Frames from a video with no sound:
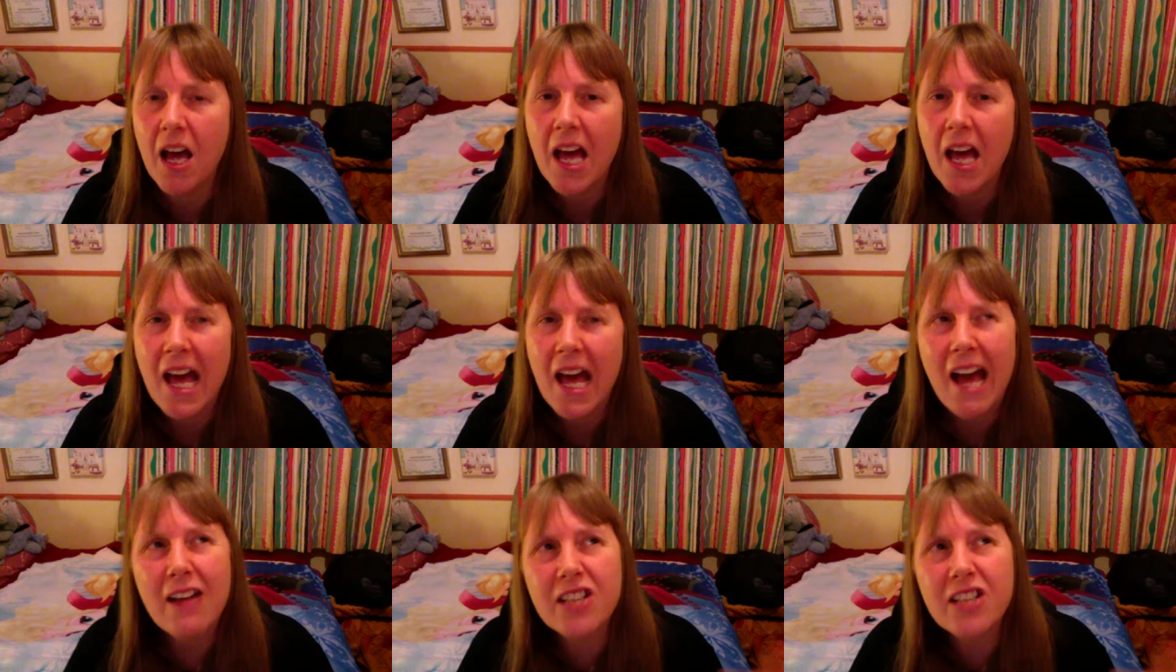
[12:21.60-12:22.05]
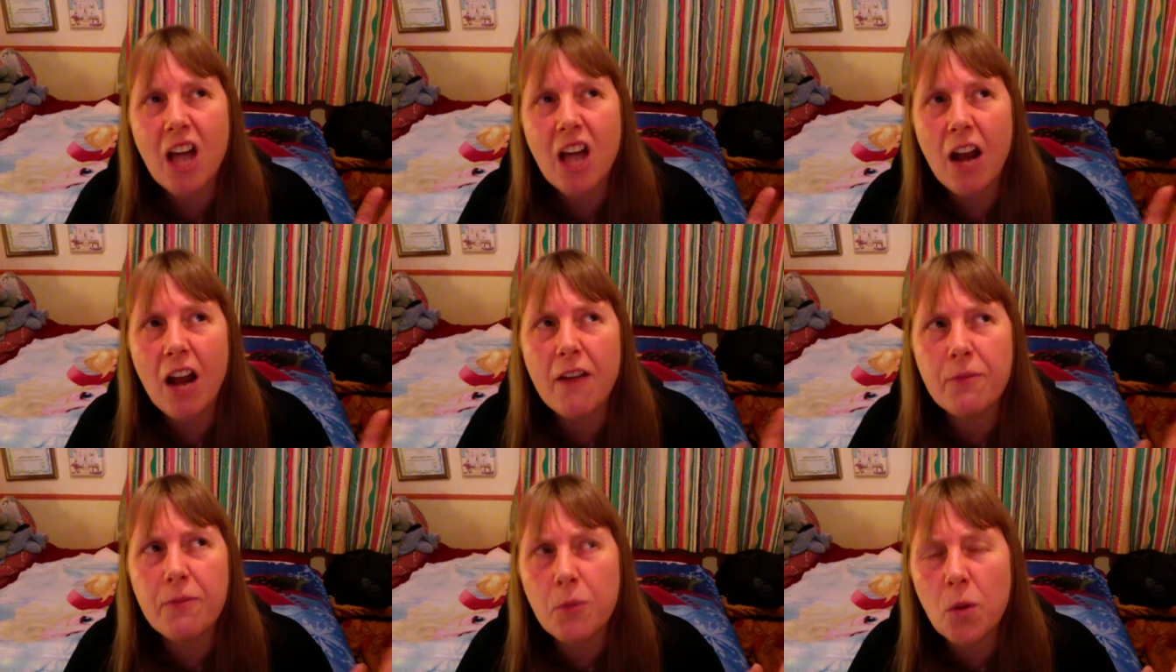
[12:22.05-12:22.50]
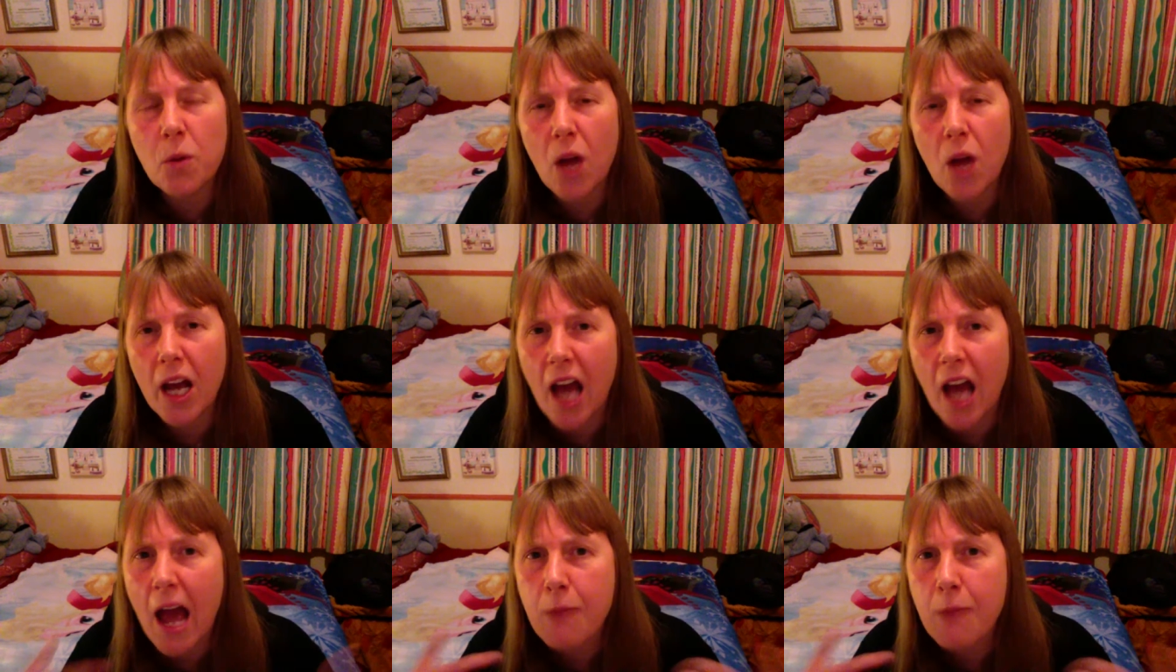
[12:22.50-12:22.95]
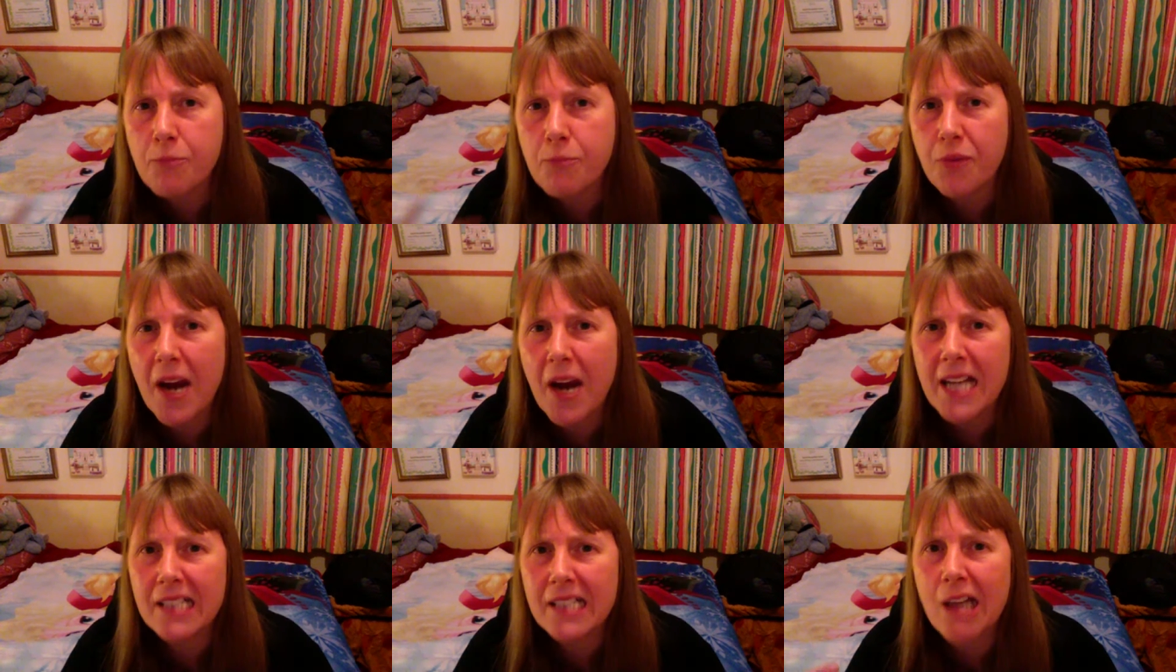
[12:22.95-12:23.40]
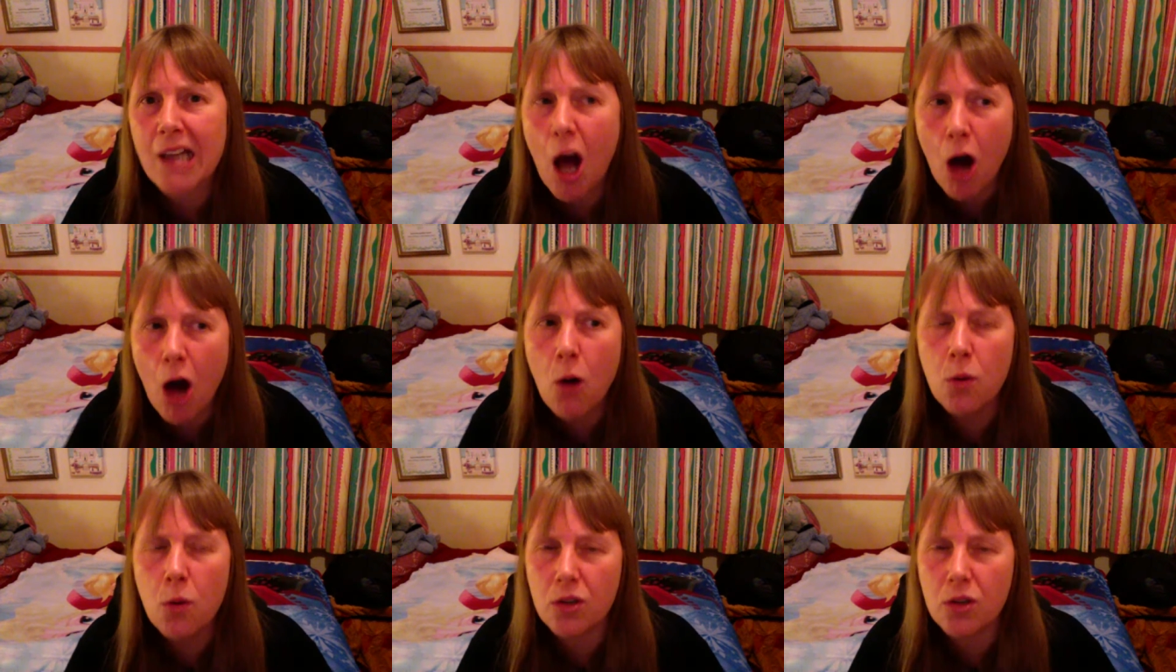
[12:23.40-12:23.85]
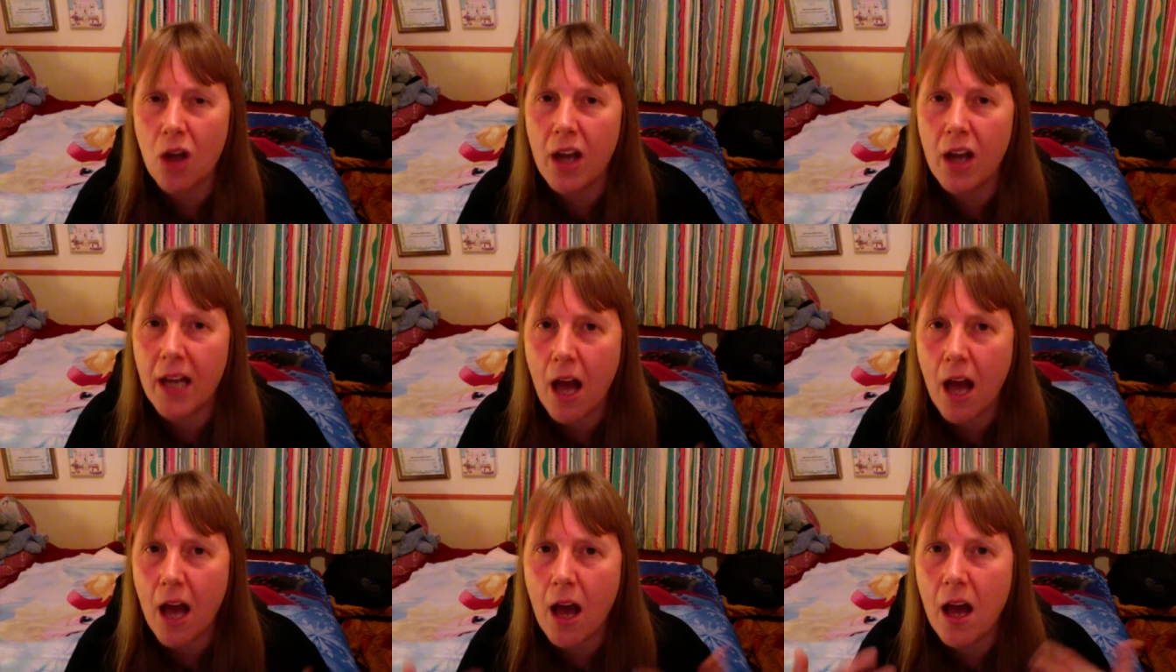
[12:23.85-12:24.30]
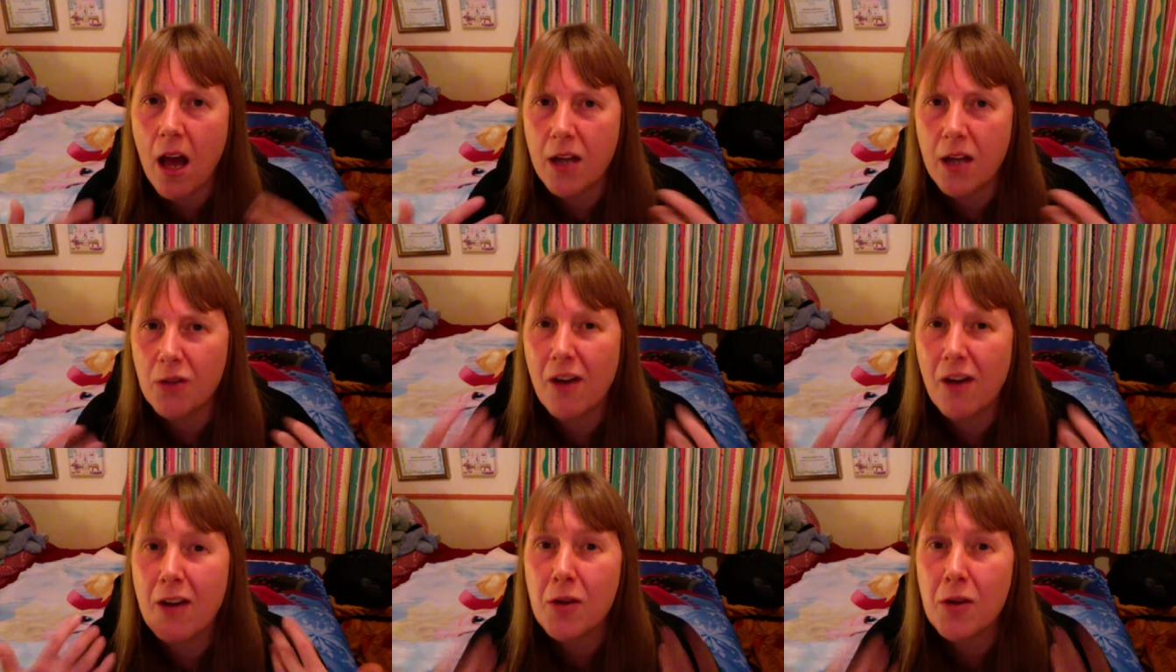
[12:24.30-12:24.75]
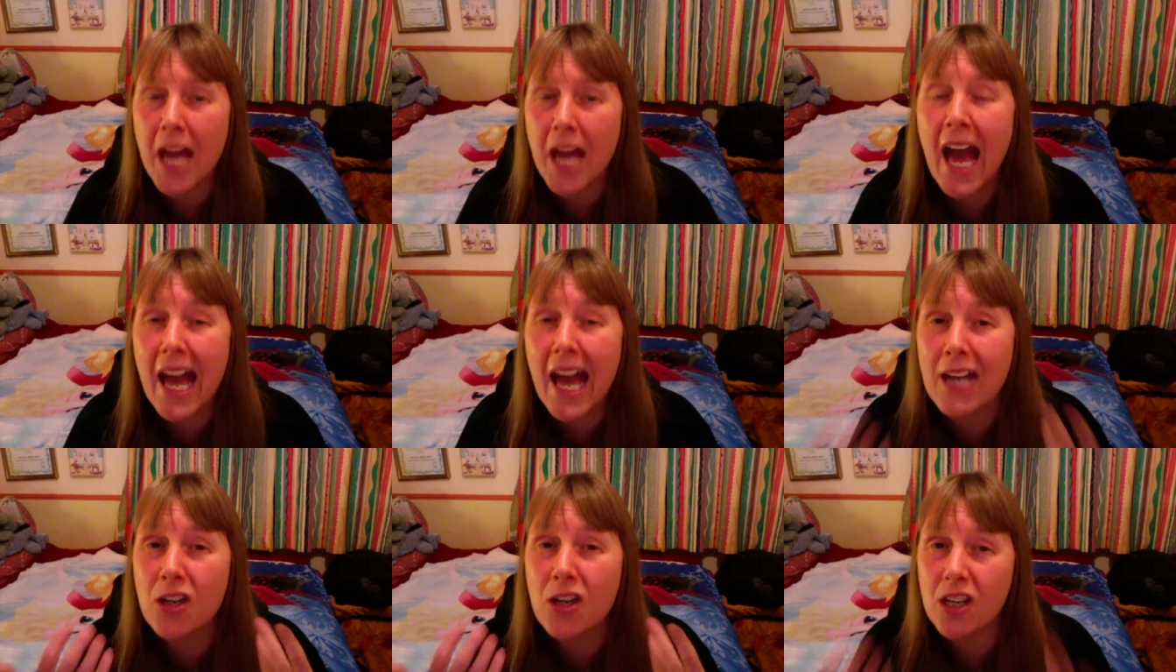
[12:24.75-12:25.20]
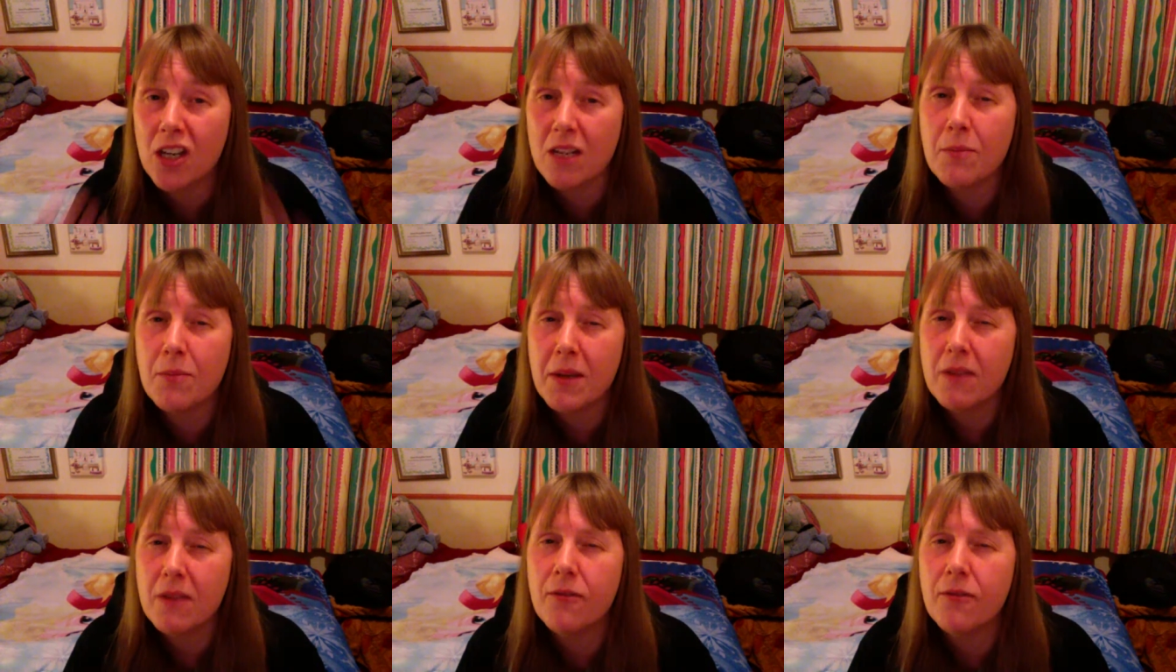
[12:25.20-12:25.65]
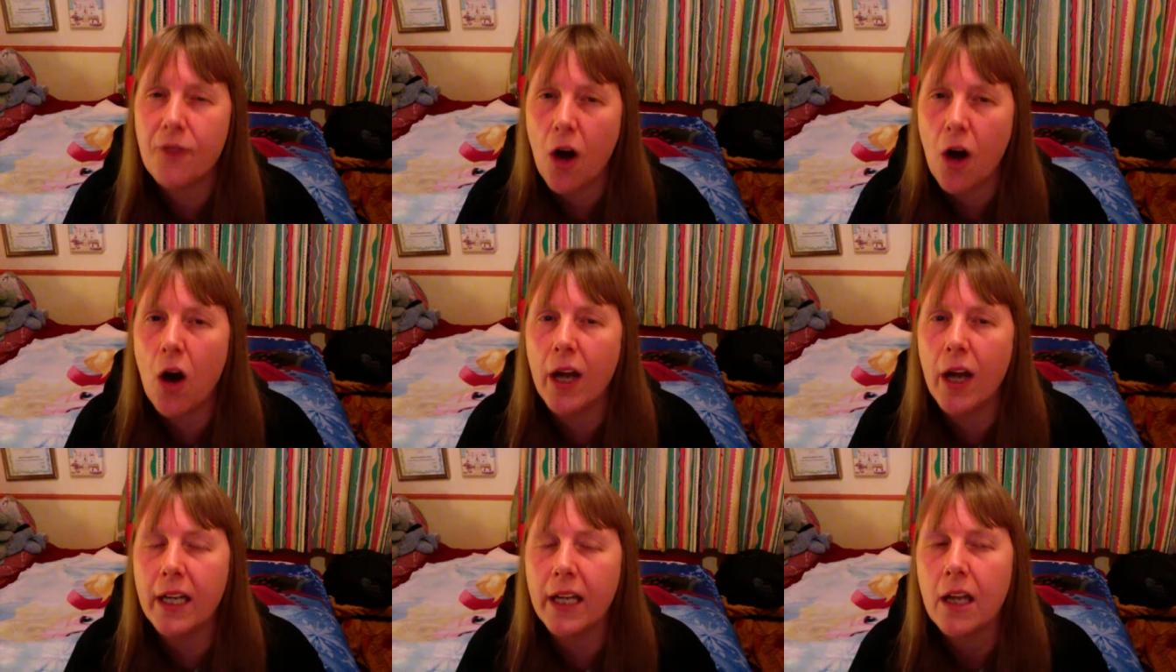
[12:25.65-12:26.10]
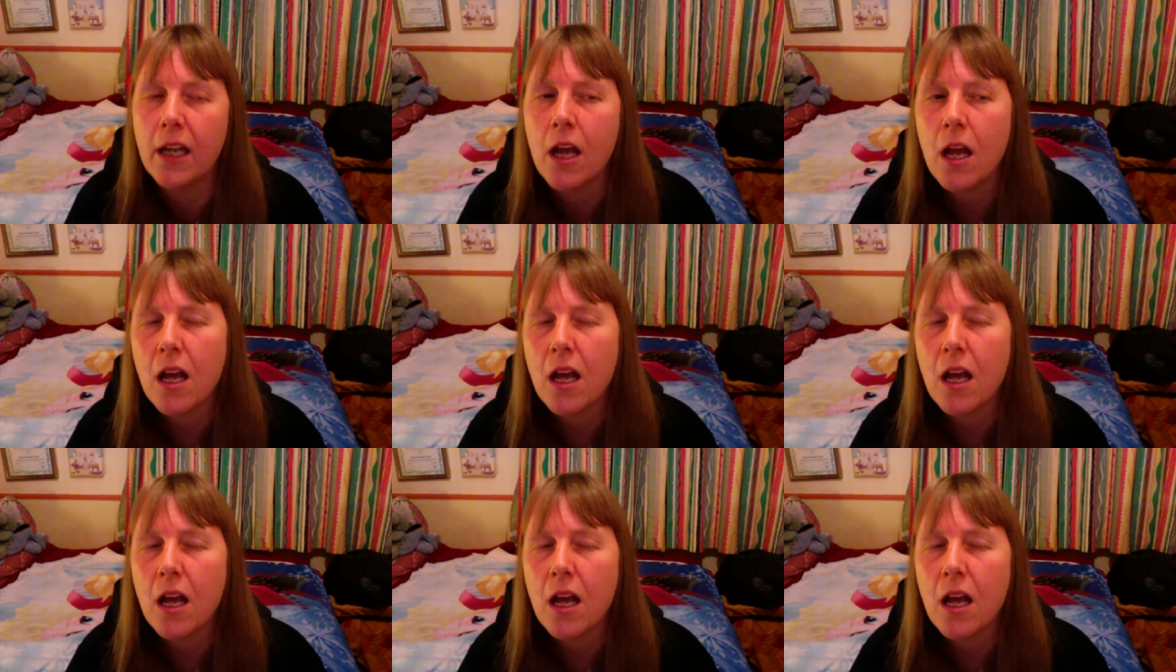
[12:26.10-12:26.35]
it's kind of more like an embrace hold, like, you're okay, you're going to be fine.